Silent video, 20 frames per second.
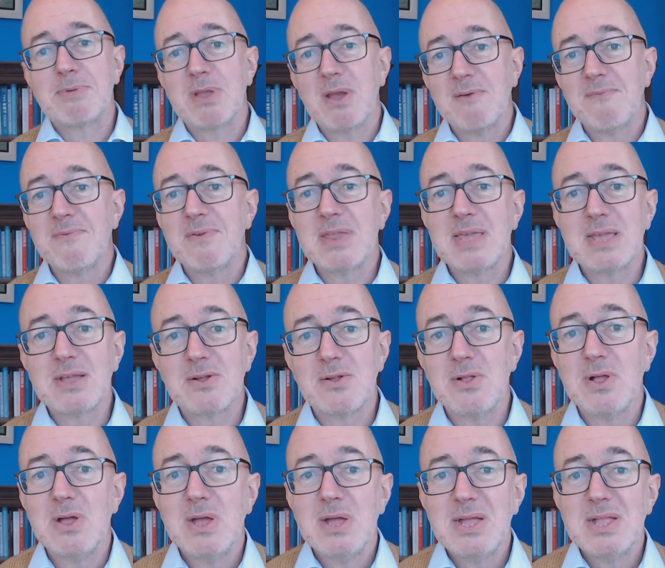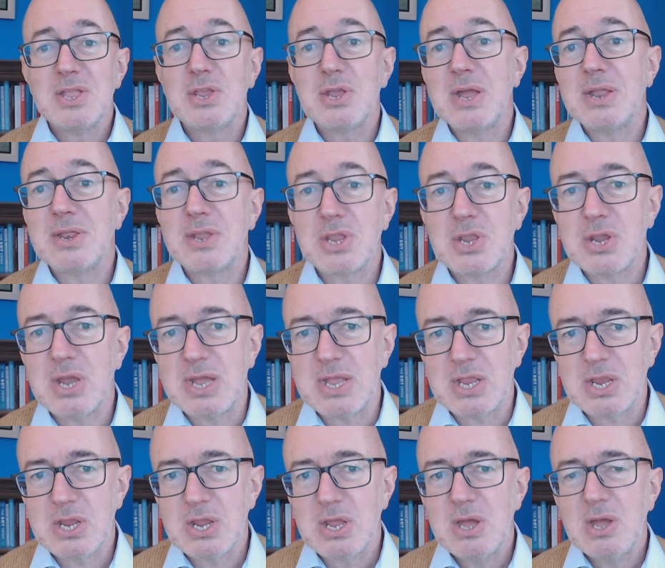of legal gender
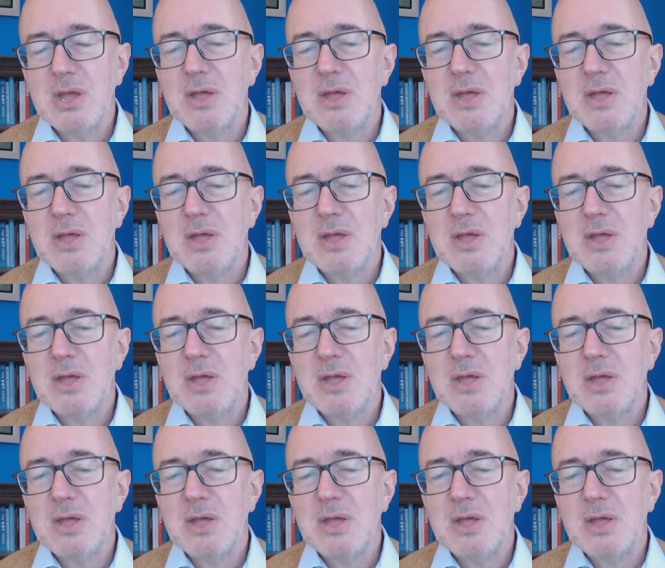change.